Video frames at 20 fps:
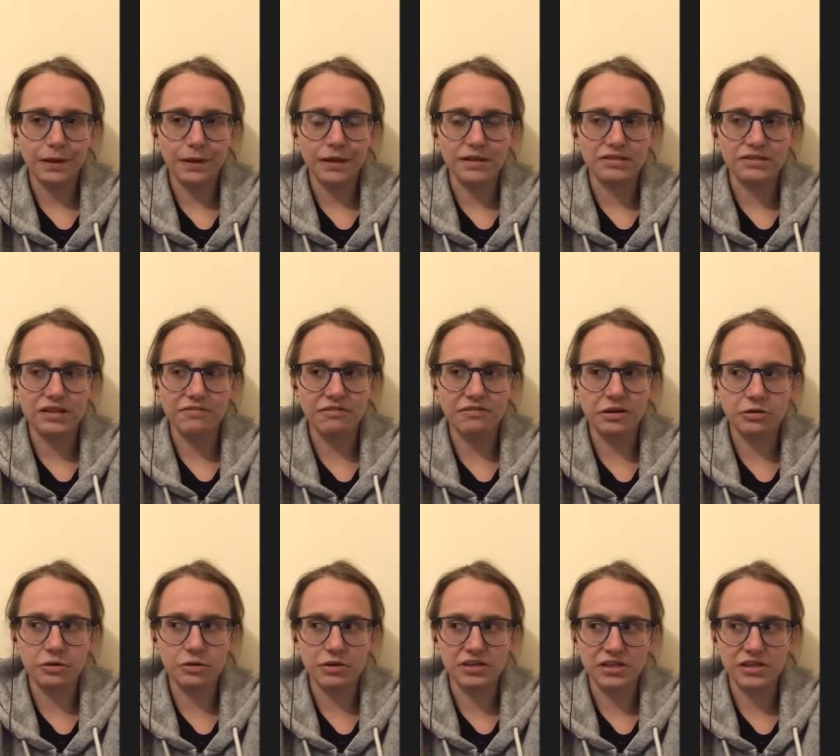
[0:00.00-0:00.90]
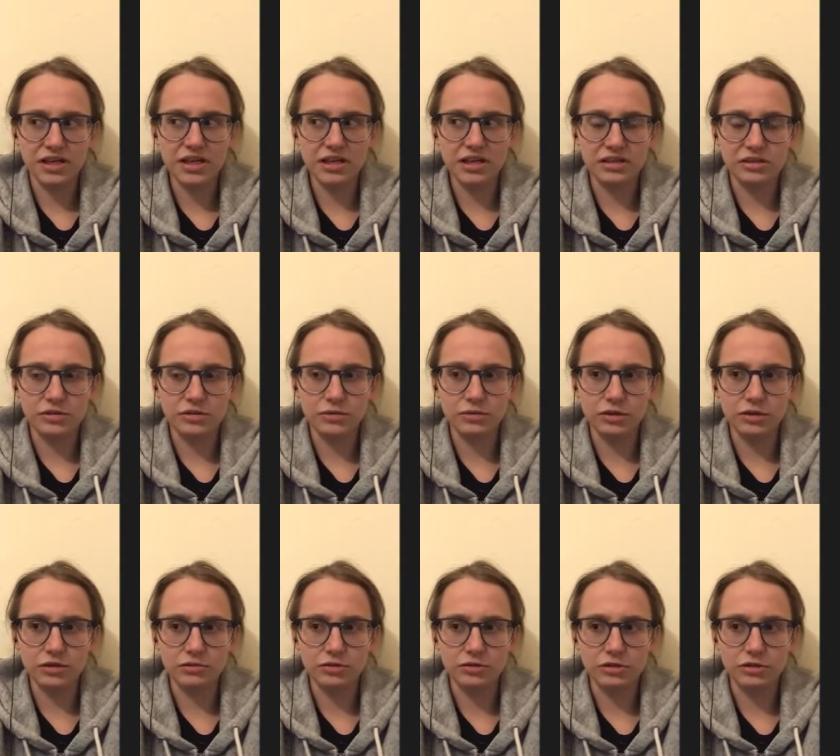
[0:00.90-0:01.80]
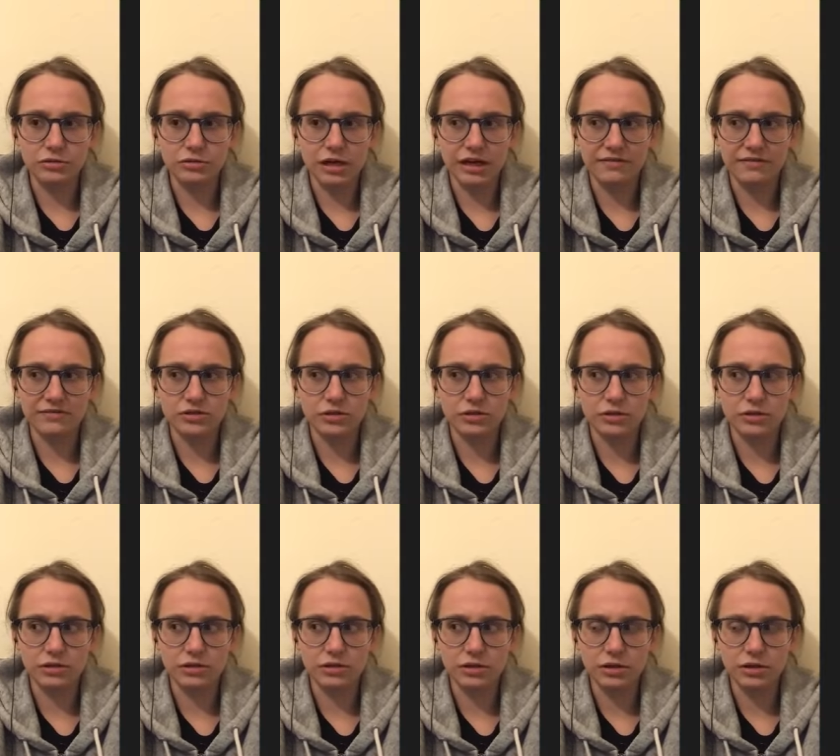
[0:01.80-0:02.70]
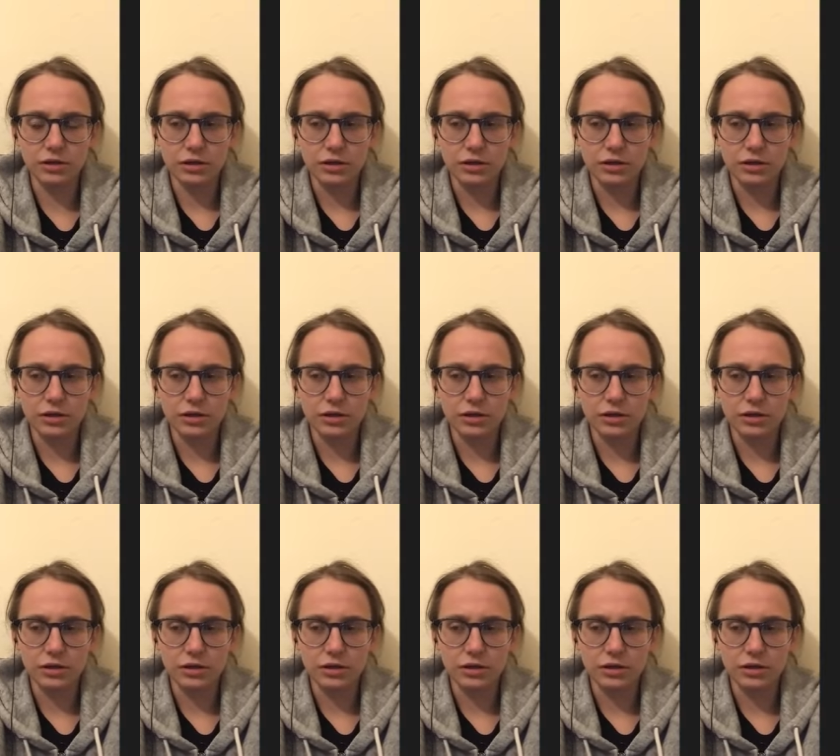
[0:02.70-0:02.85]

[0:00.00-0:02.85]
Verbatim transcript: as difficult as it is, you you do have to